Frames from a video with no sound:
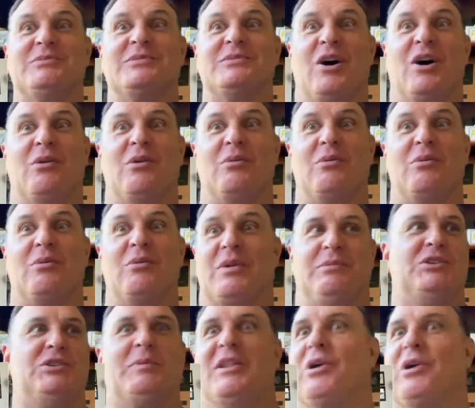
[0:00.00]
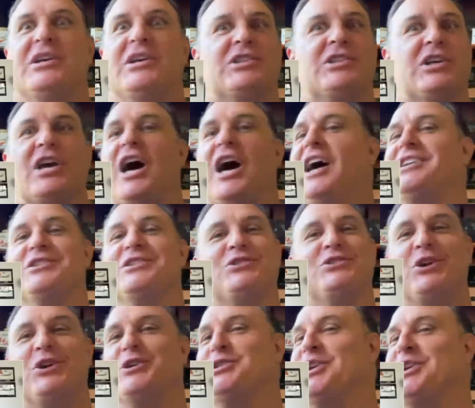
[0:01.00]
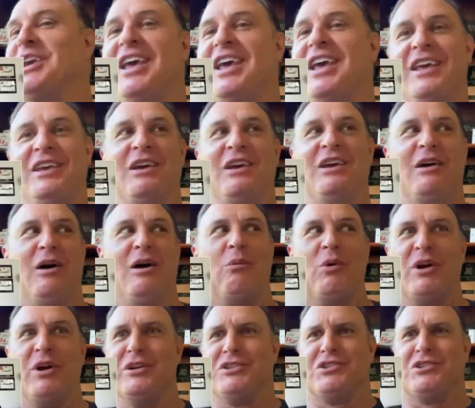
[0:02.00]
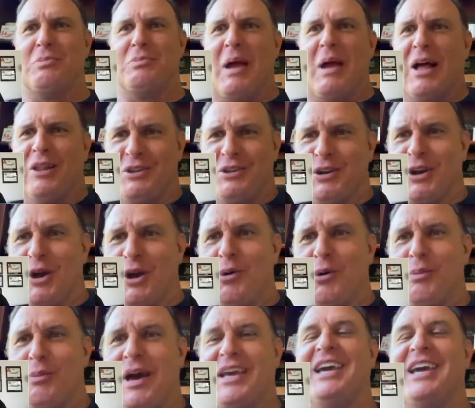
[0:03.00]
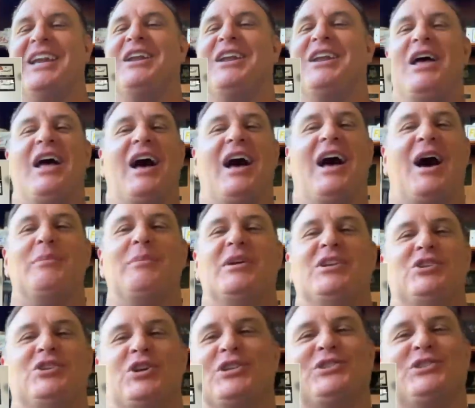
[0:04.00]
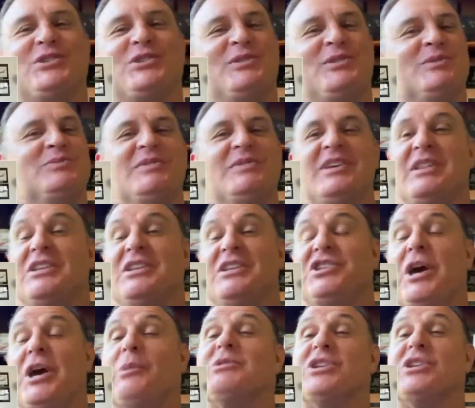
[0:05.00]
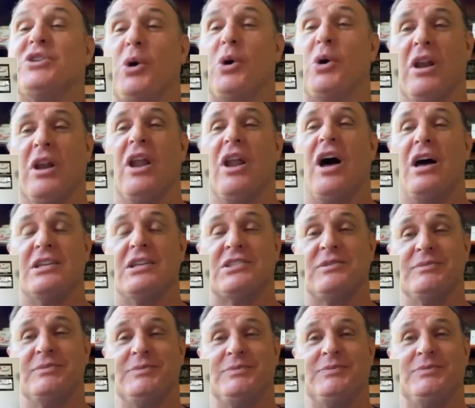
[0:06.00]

oh, I'm just by the grace of God. Because seriously, a weird smell and you're going back in. I mean, just the jet was a total loss.